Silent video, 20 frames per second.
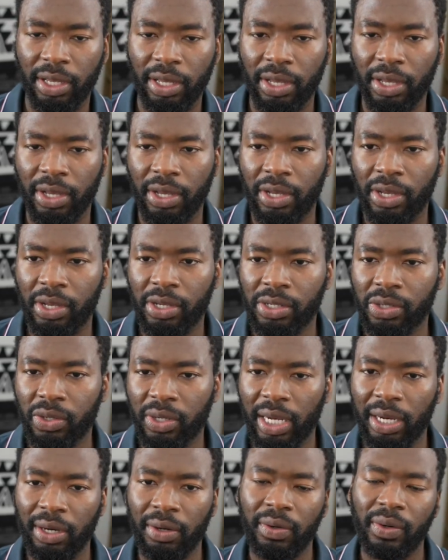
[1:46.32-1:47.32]
So, now,
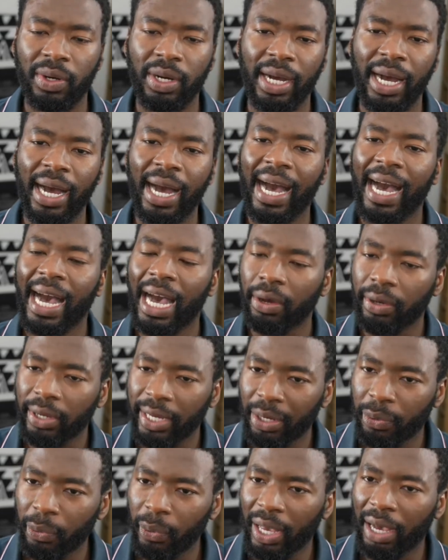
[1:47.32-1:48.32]
how can we
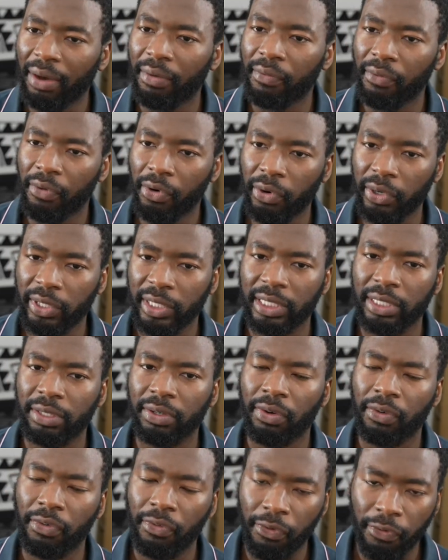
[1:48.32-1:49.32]
avoid
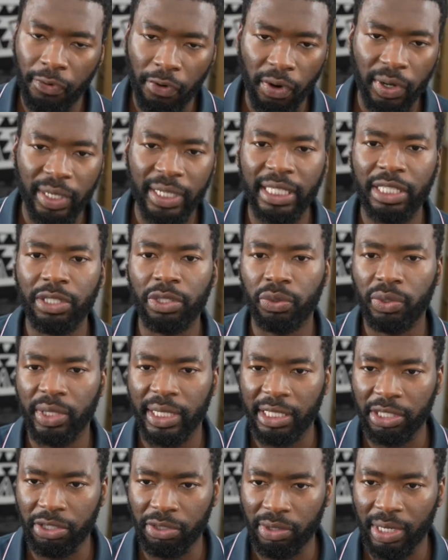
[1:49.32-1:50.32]
falling into the
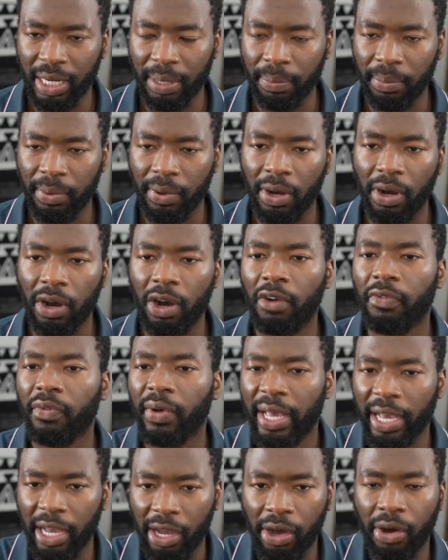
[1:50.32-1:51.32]
trap of
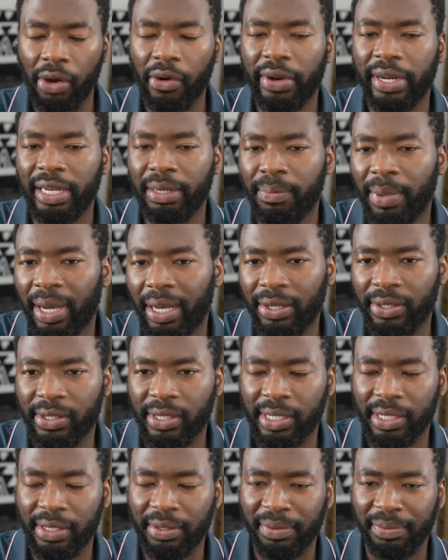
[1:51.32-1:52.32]
anchoring bias?
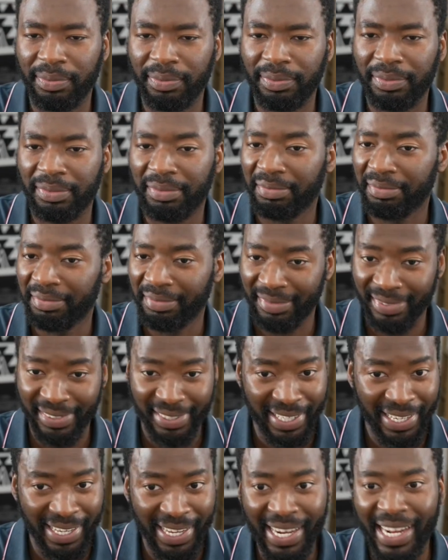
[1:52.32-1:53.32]
Here
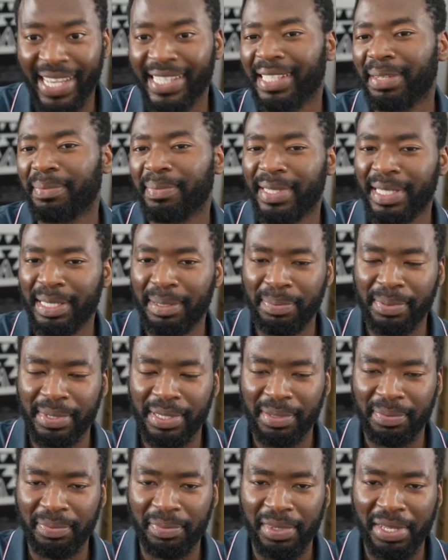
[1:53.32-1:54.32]
are some tips.
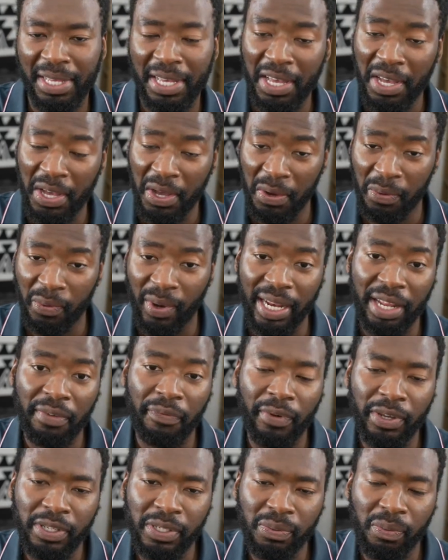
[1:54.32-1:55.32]
Well, the first
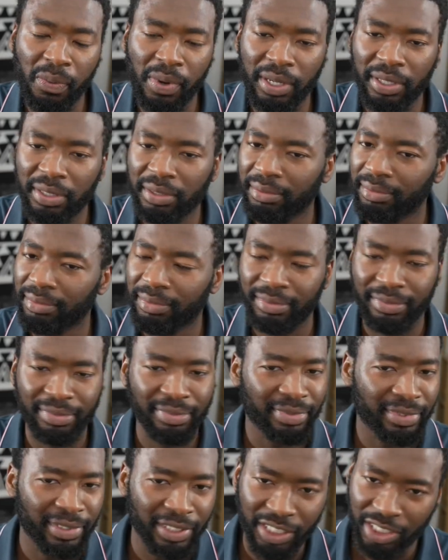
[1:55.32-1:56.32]
one,
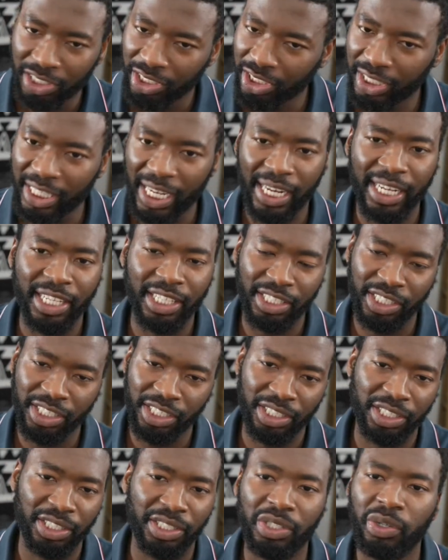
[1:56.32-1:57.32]
challenge
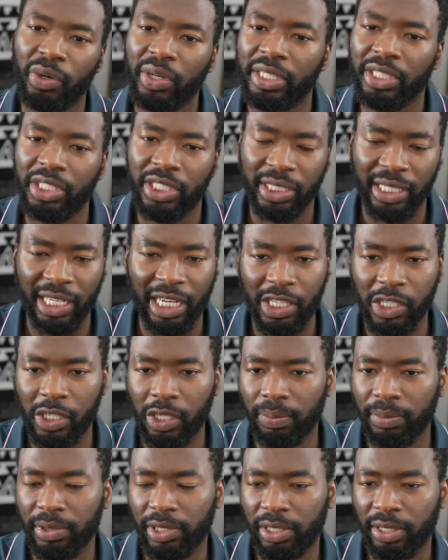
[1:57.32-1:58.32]
your initial
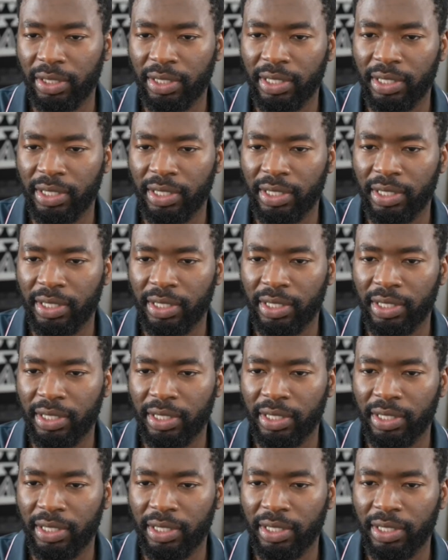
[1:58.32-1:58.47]
assumptions.